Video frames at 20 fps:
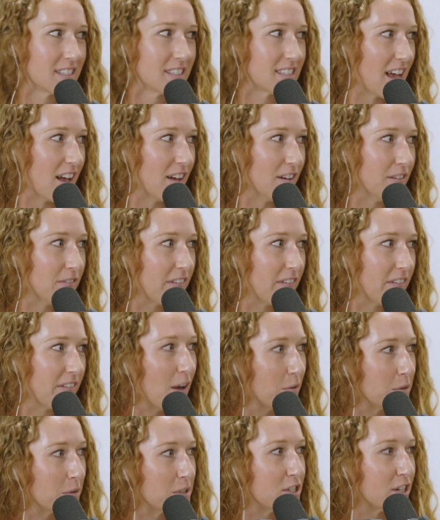self,
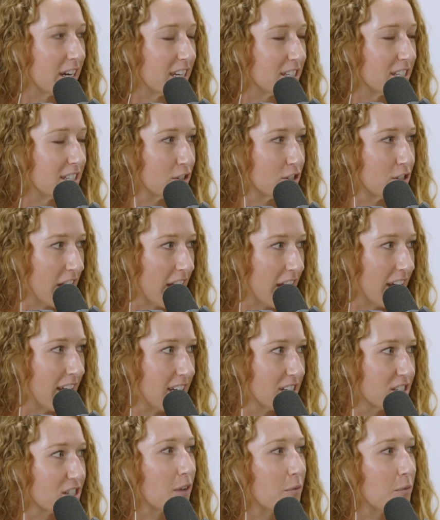how would your answer change?